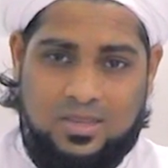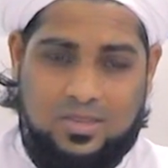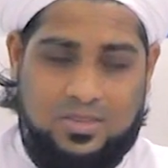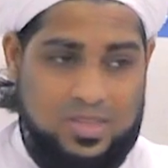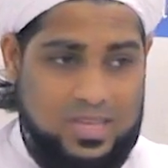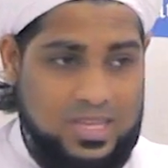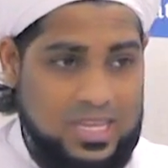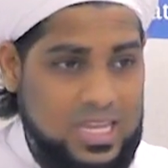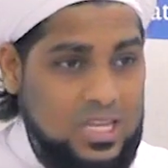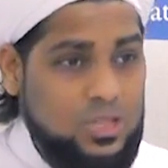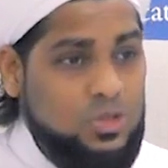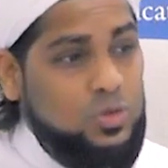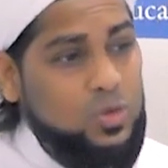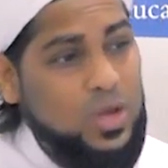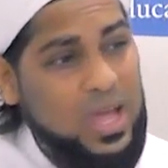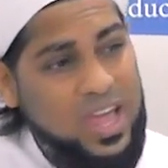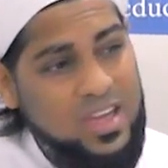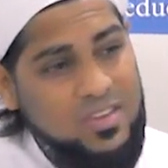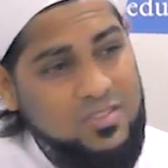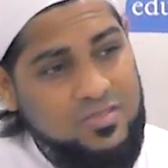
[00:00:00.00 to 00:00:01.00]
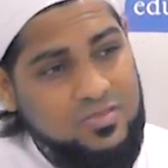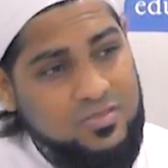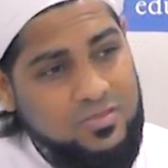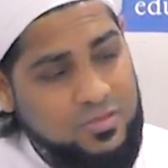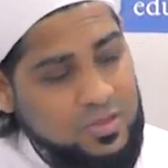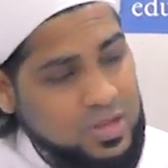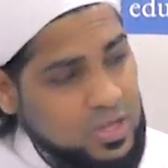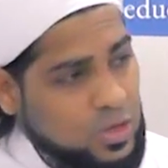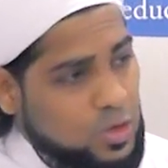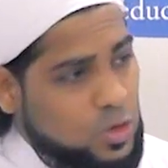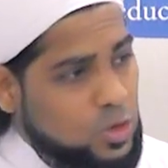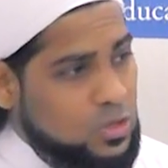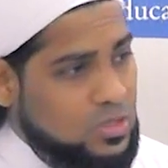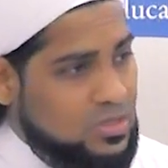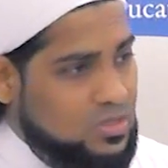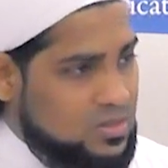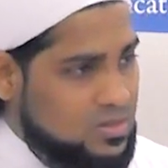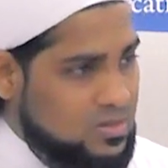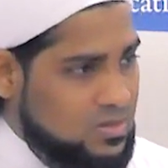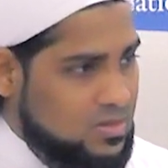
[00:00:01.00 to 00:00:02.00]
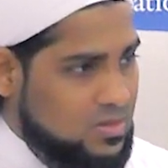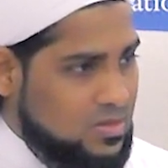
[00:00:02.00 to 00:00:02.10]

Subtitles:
the key to every good